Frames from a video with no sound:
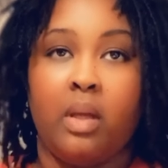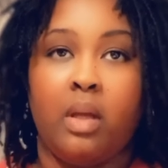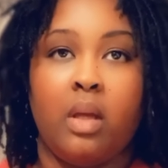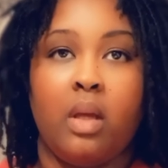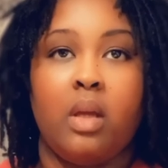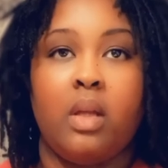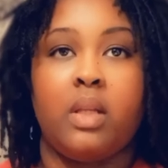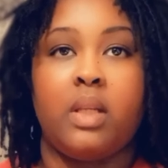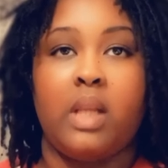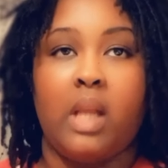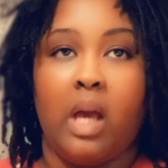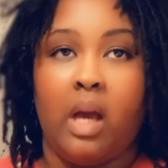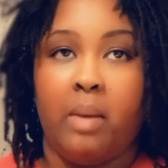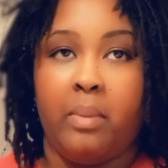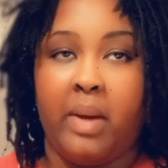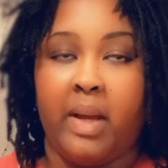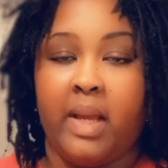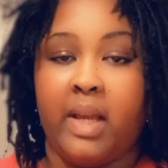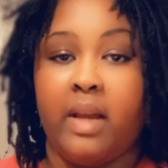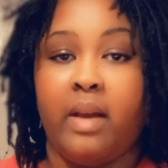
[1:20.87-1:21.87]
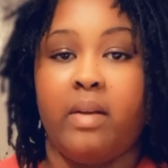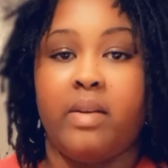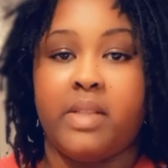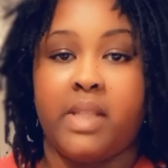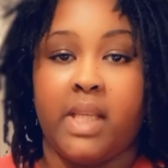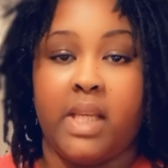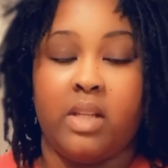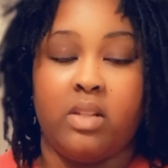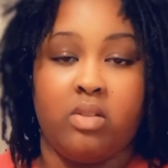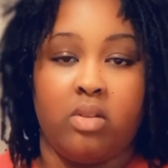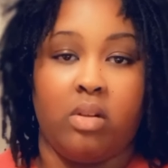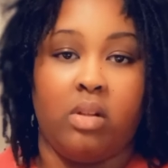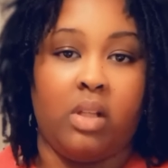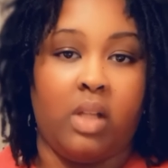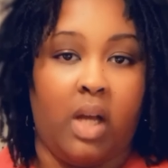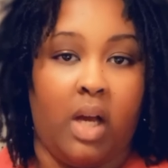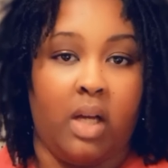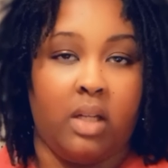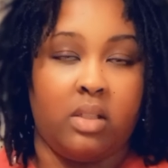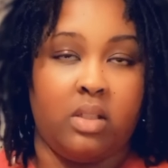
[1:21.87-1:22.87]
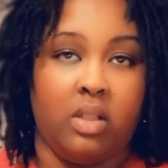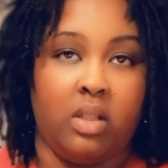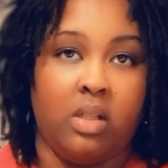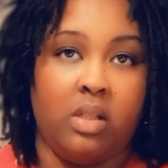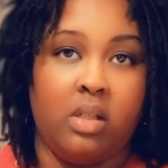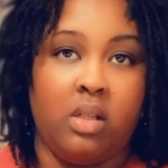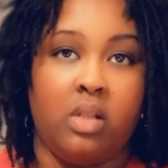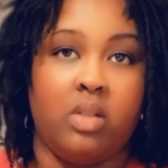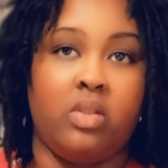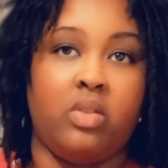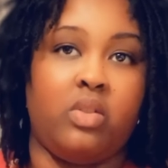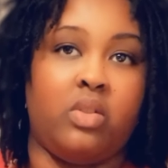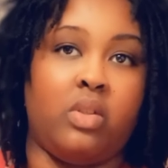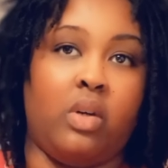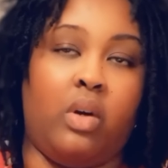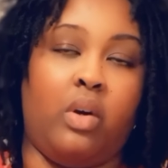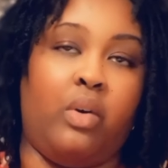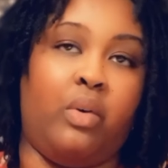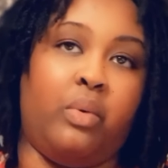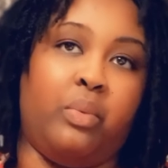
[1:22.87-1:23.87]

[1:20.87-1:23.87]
Now my hair is interlocked, so